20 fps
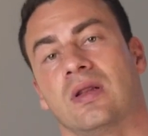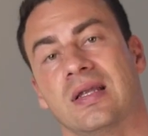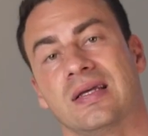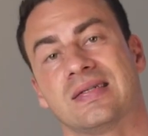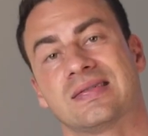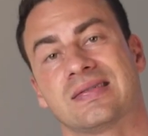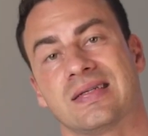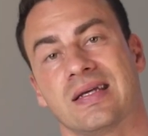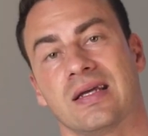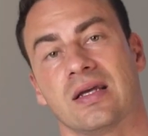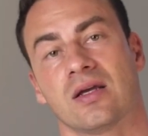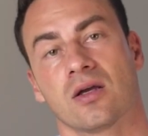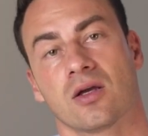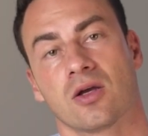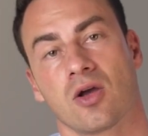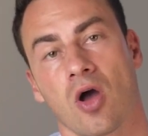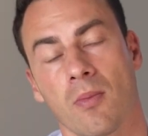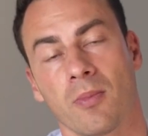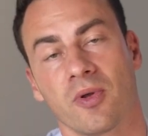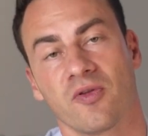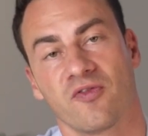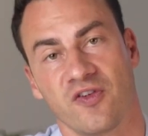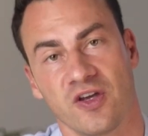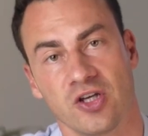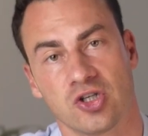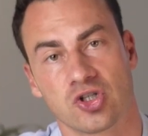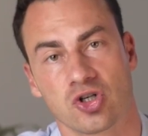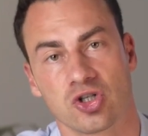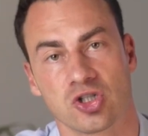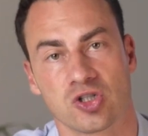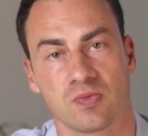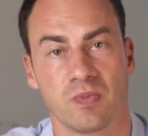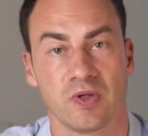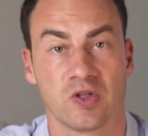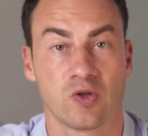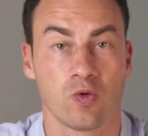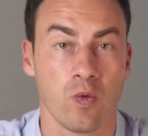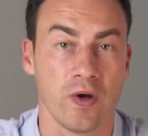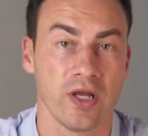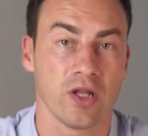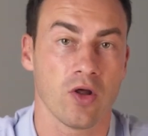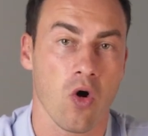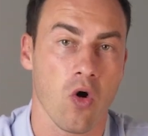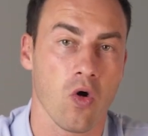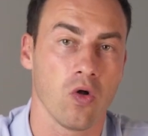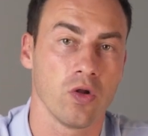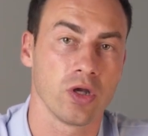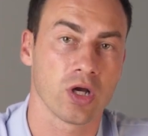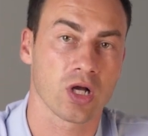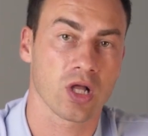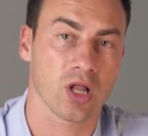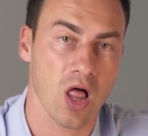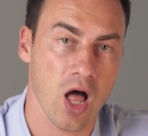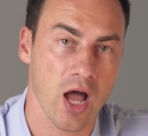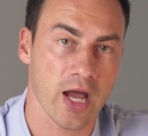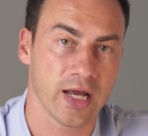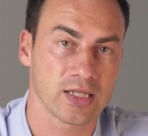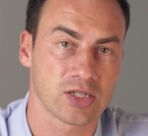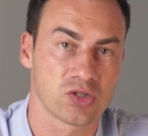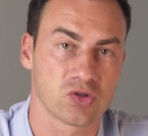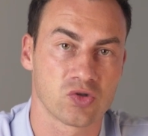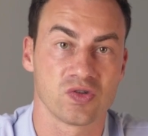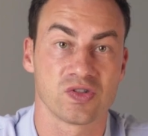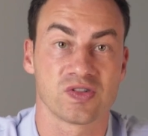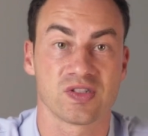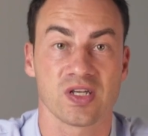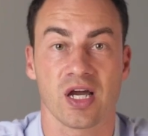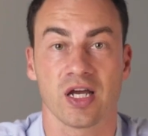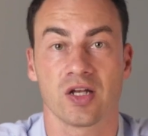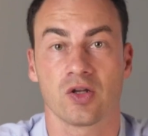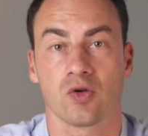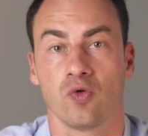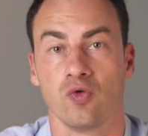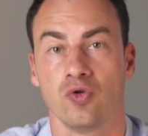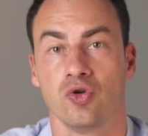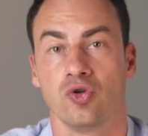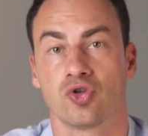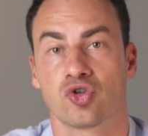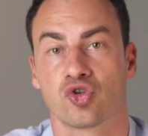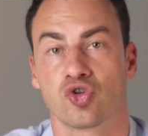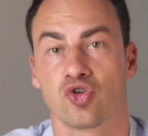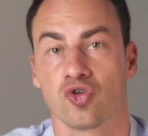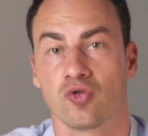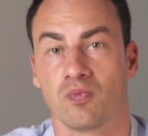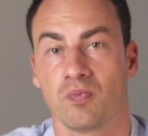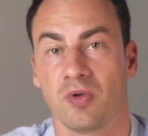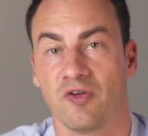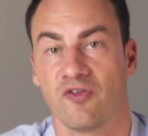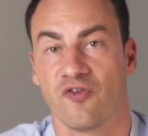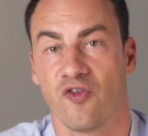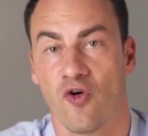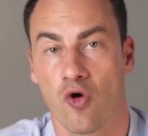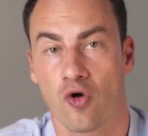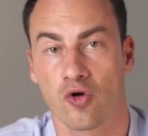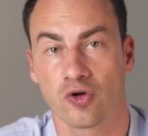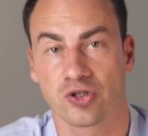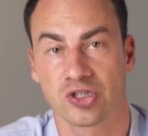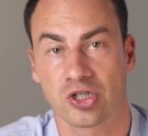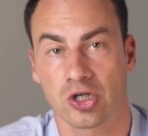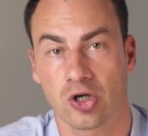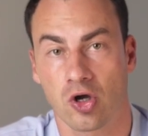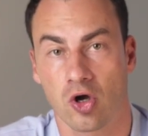listing common features between all your clients to decide who you should be focusing